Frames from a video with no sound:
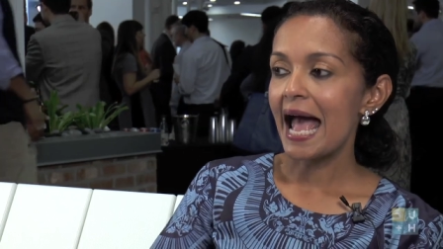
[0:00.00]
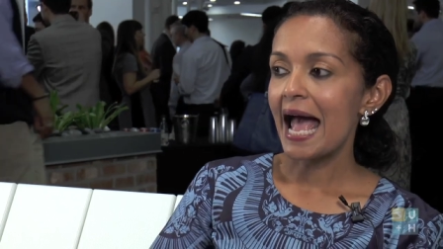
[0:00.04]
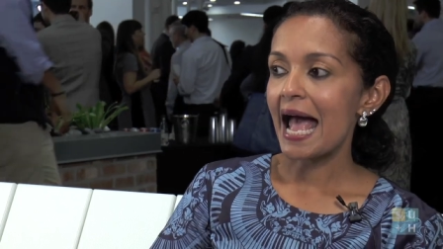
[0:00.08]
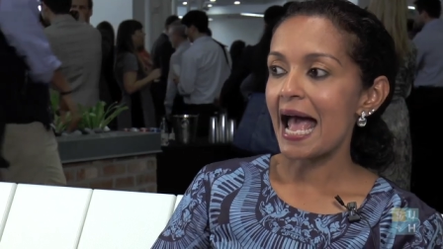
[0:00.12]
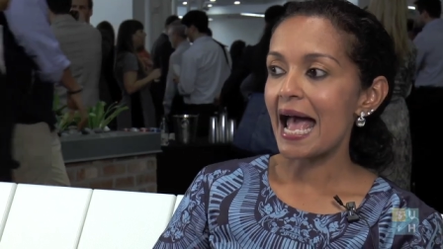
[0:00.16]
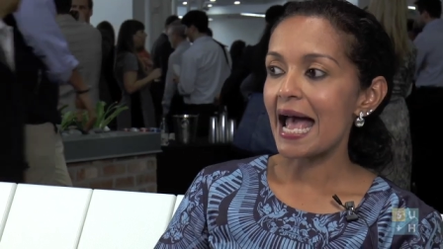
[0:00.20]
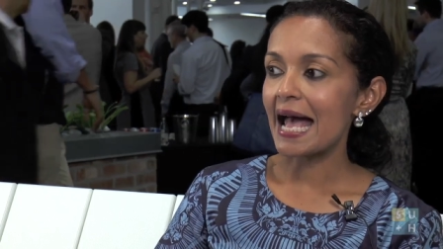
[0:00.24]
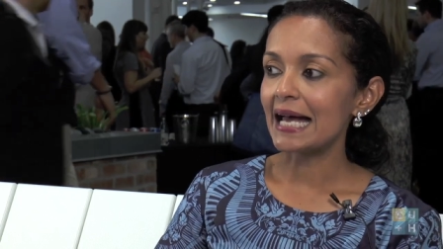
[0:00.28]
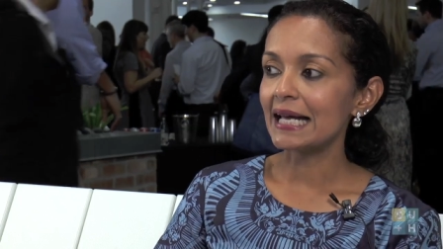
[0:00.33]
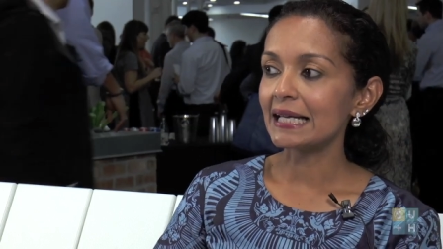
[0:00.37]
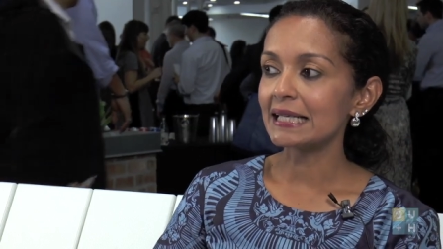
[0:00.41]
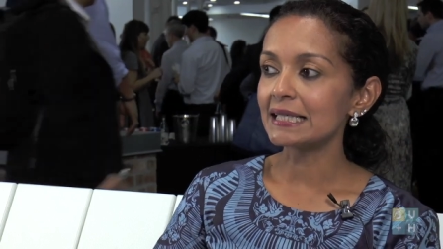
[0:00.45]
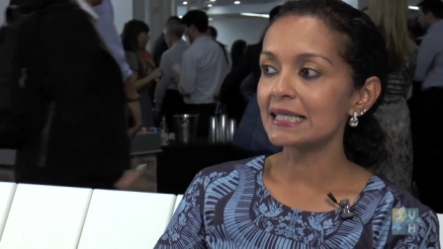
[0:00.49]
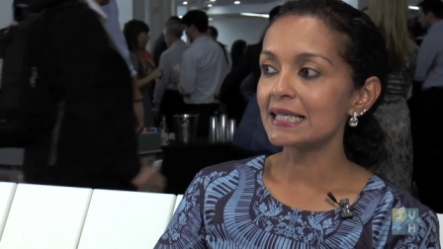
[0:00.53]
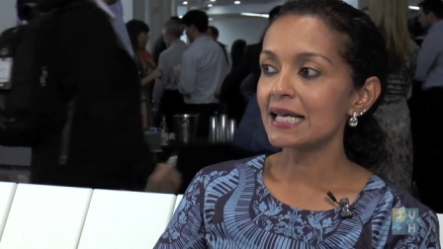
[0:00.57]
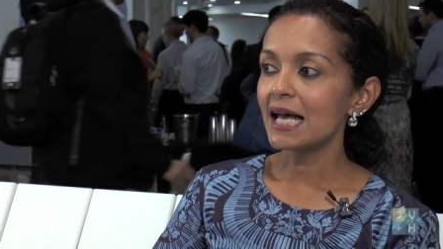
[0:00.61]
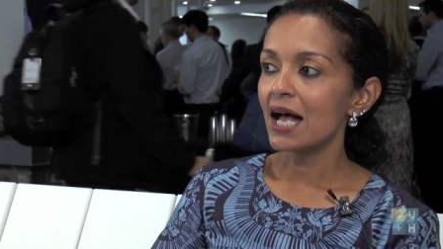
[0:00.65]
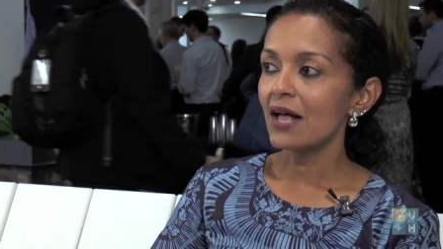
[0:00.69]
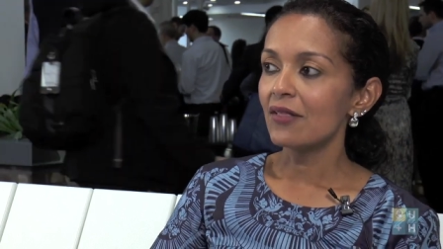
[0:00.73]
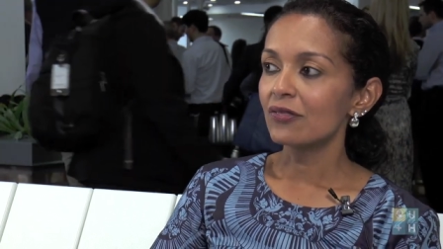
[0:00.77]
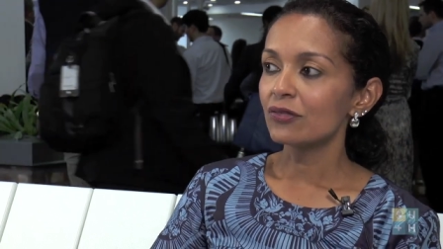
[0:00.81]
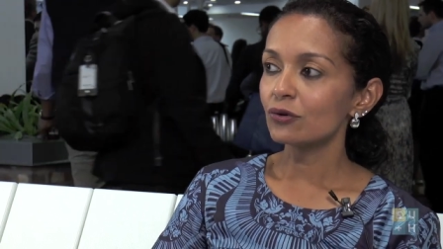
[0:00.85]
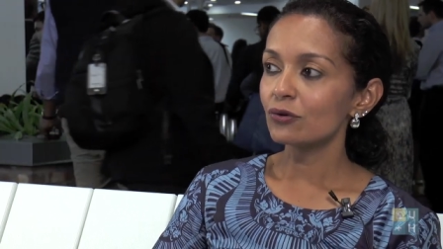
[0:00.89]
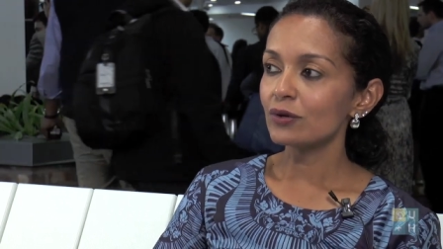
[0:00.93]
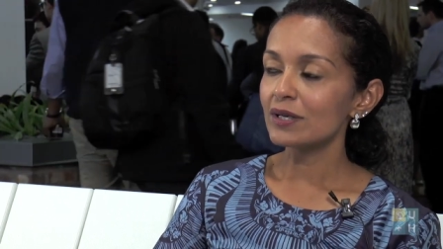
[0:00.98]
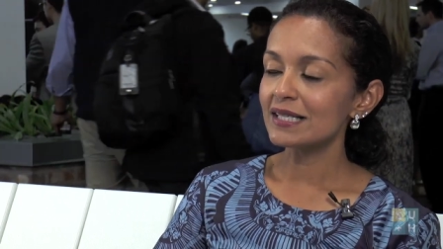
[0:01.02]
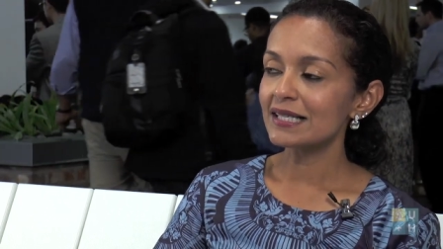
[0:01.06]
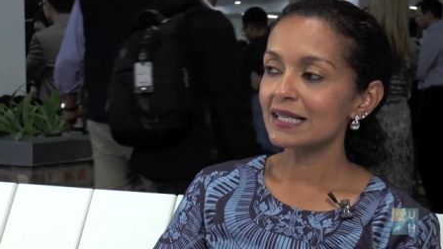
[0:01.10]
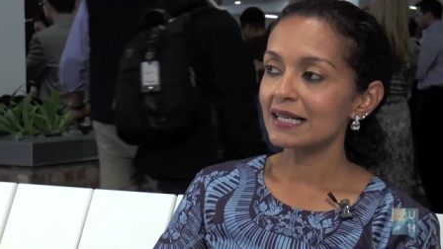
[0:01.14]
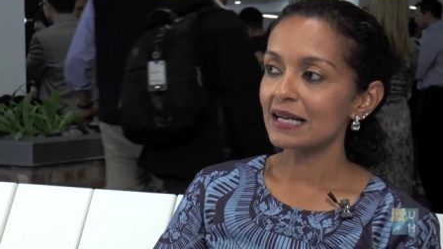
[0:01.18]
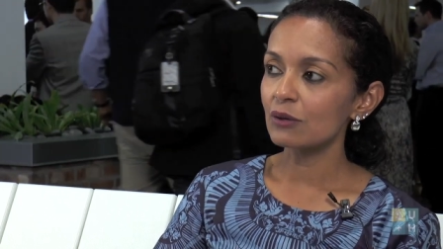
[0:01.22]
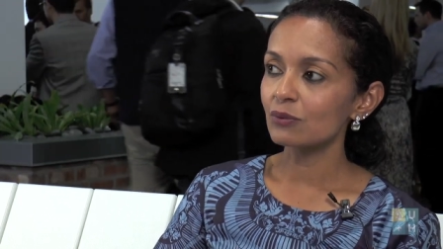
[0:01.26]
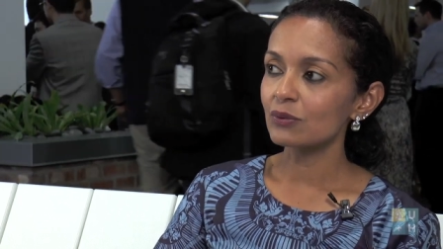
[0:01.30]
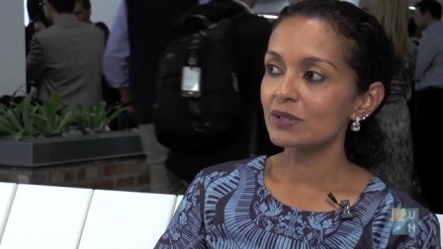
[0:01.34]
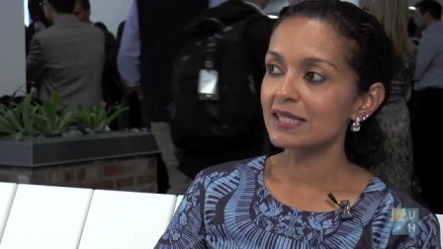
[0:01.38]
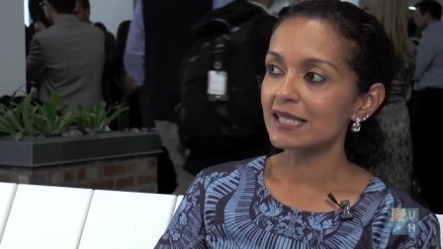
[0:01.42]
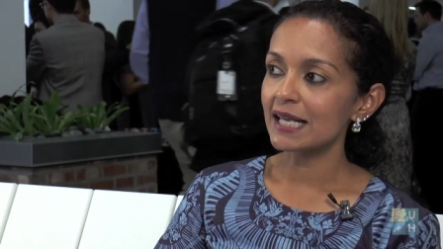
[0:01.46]
And the
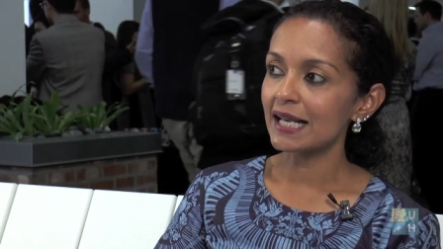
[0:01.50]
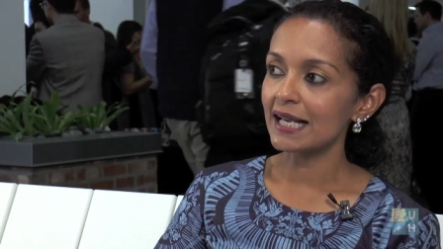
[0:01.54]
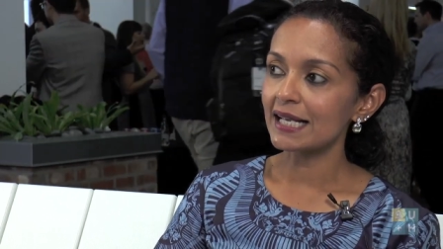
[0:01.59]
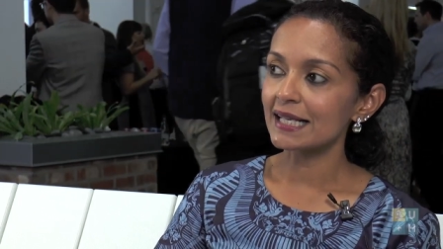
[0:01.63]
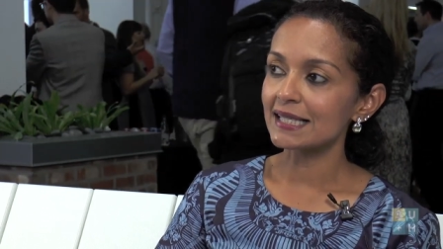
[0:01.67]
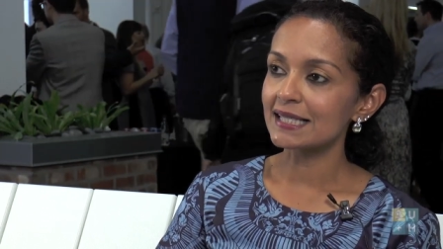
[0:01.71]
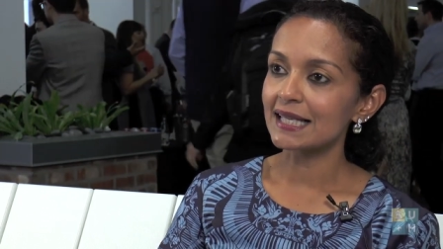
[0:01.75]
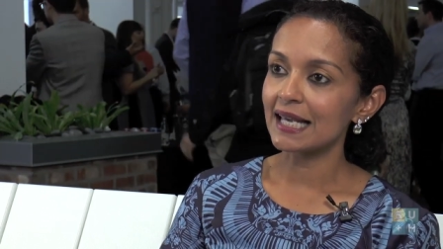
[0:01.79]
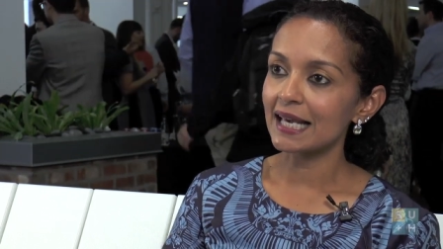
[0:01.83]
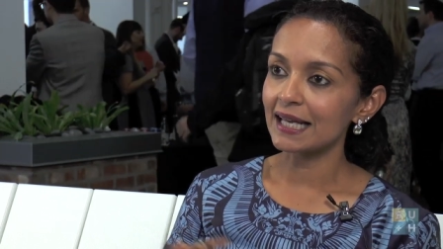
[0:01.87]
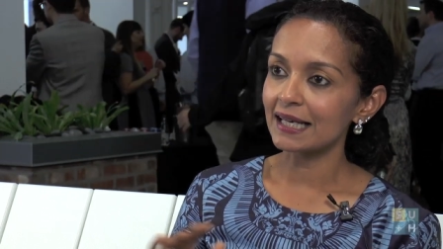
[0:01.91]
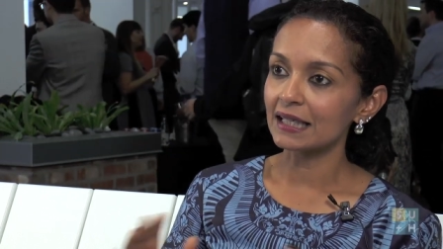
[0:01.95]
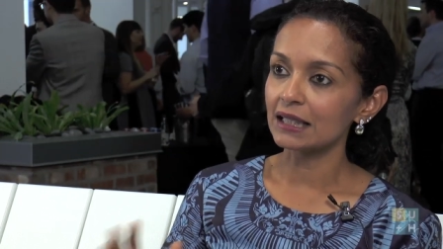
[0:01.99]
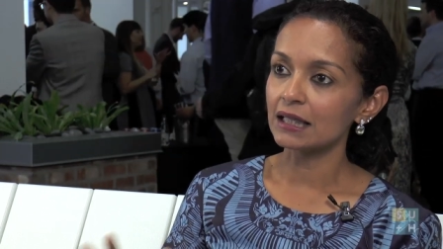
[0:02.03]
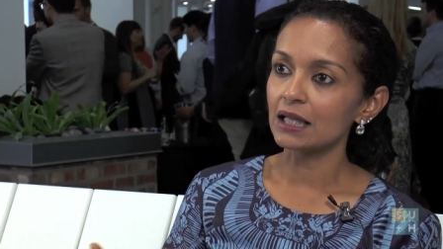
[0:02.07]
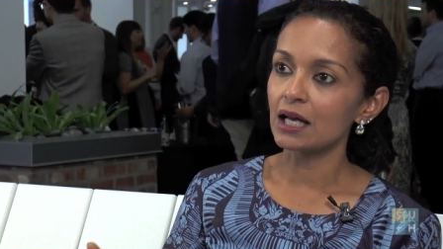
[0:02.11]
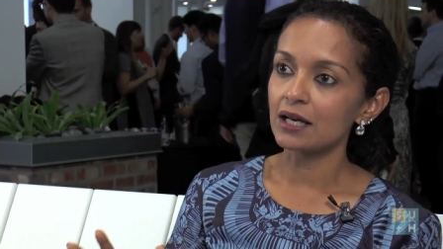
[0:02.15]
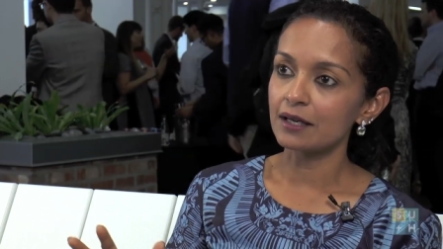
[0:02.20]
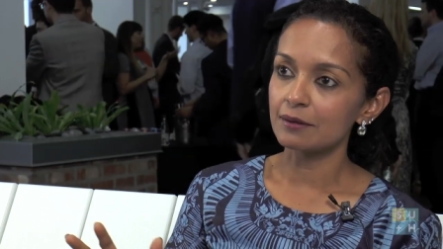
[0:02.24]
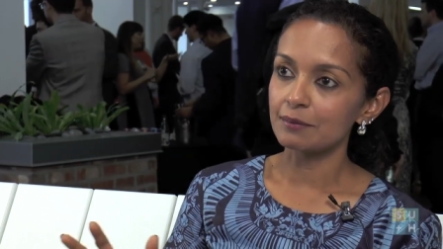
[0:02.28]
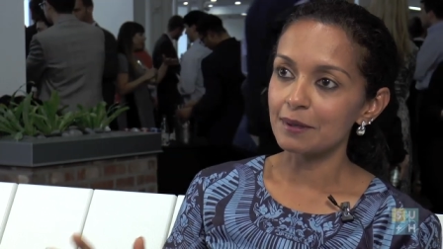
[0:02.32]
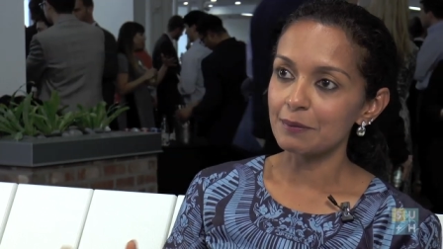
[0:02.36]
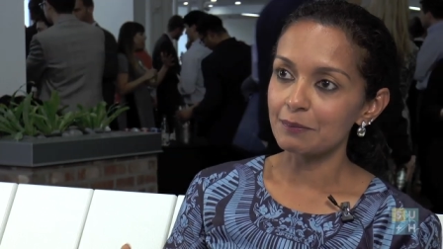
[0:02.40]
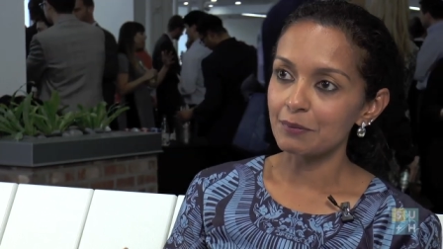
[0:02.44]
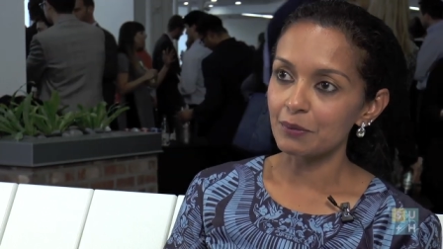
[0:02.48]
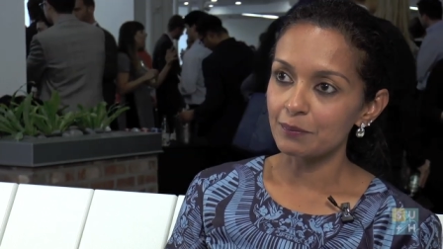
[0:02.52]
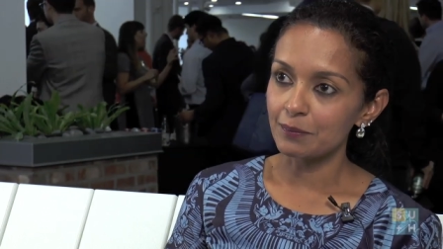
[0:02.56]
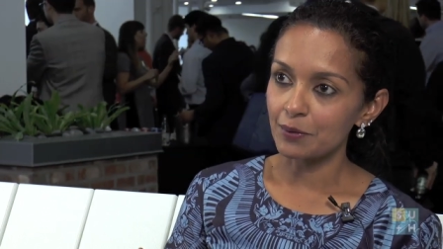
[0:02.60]
reason I would say it's getting a lot of